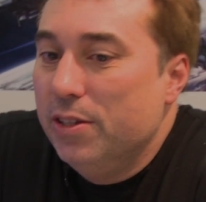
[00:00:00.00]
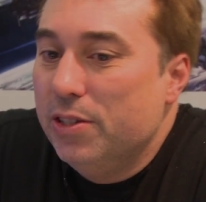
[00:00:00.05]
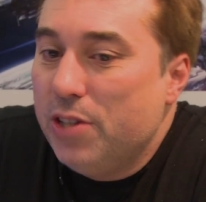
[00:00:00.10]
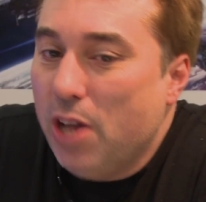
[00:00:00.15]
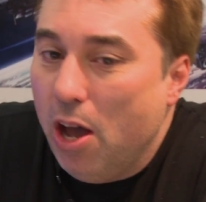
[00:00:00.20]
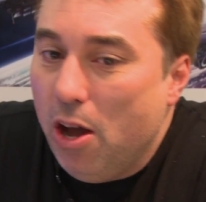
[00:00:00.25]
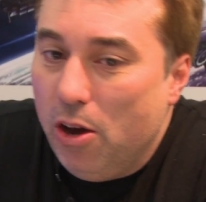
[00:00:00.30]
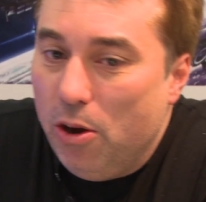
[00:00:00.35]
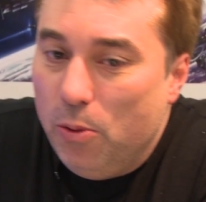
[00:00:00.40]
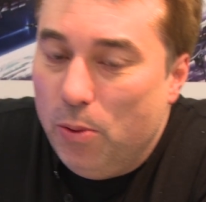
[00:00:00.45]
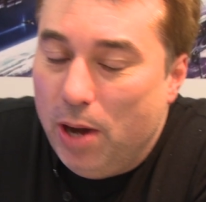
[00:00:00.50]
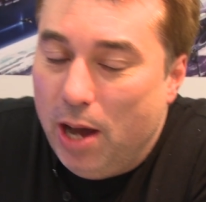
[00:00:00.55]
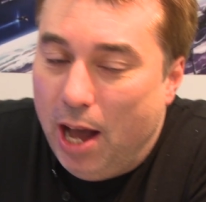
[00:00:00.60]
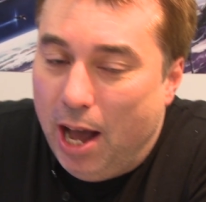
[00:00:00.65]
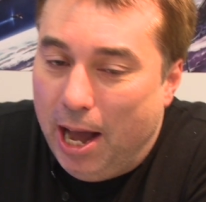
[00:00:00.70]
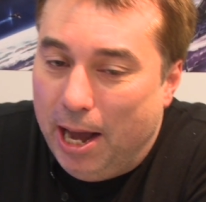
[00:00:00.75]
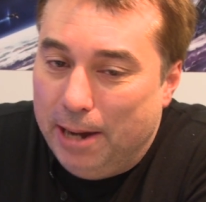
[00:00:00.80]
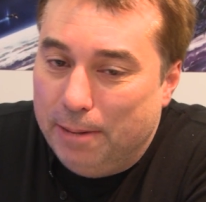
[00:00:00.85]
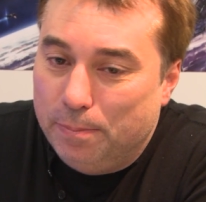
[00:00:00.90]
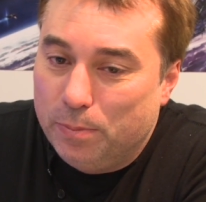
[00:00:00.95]
So
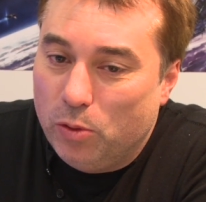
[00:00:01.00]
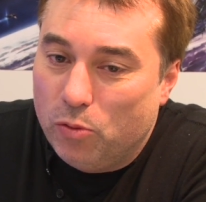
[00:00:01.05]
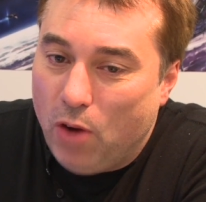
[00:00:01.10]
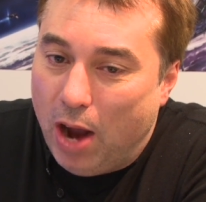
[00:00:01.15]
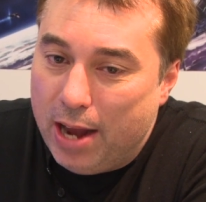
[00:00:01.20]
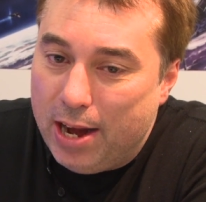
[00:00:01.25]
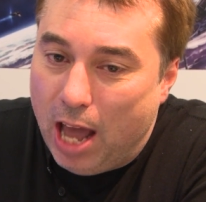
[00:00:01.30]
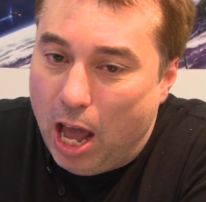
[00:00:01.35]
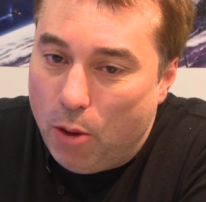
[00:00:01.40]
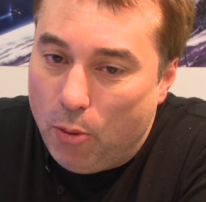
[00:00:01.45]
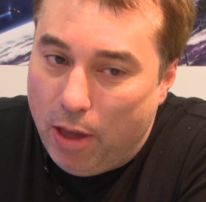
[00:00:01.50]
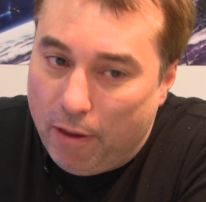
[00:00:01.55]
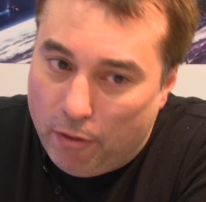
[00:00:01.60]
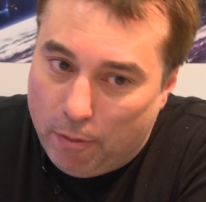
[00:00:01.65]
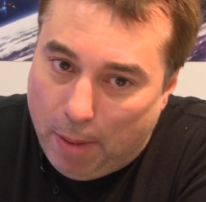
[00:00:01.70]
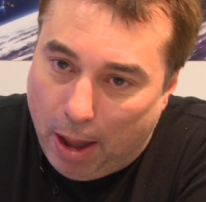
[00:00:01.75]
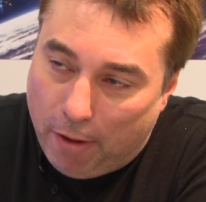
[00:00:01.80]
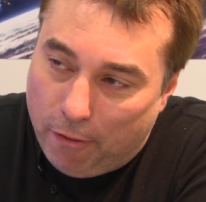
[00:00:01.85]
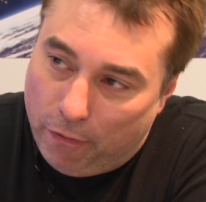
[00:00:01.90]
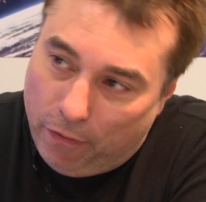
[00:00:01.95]
right now we have
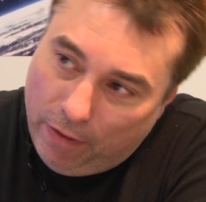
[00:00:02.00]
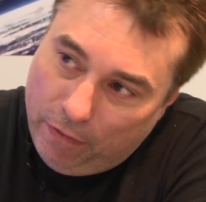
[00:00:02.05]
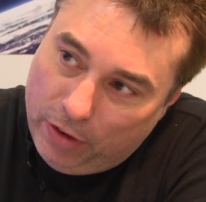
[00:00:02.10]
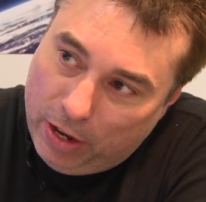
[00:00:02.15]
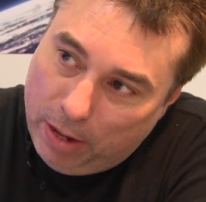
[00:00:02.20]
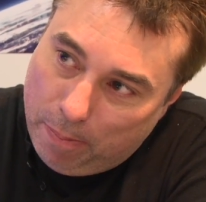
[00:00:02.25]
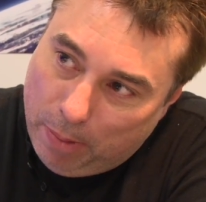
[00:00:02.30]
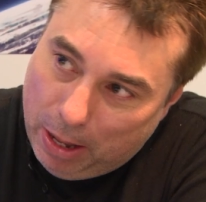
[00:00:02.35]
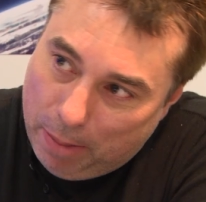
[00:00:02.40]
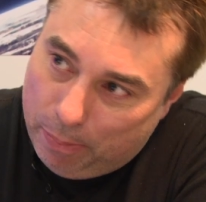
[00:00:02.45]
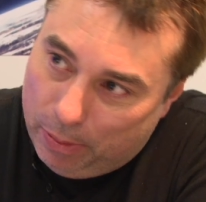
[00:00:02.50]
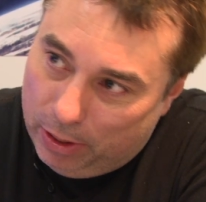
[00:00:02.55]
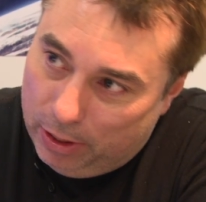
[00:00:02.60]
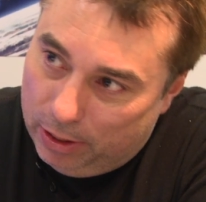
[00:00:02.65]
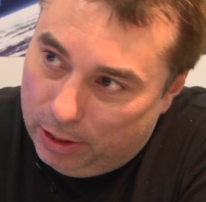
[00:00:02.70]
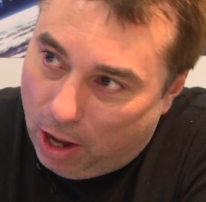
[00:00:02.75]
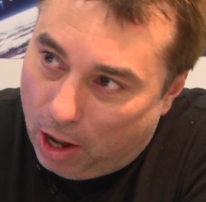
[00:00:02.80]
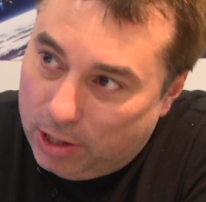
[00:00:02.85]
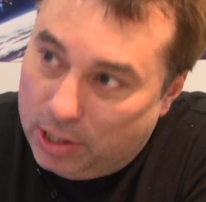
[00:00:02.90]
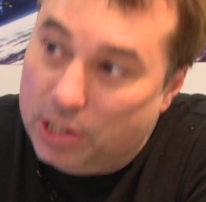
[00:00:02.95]
about 50 people
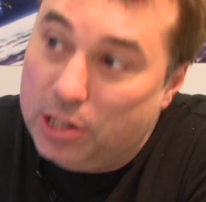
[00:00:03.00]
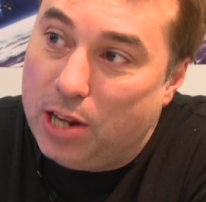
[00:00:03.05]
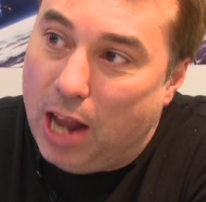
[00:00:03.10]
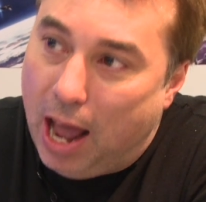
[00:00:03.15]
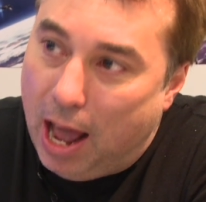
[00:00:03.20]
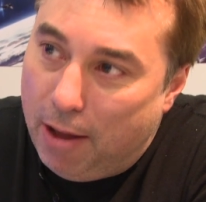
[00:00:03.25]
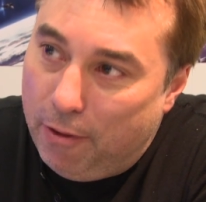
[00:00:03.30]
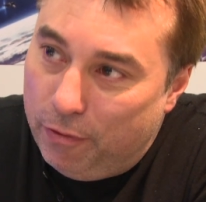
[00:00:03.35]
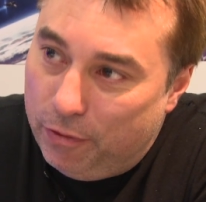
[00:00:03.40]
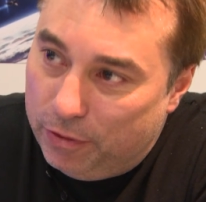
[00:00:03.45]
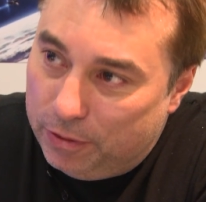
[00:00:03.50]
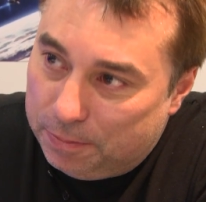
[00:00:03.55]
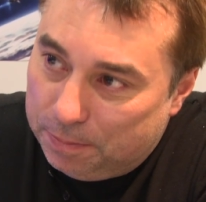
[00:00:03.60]
on staff,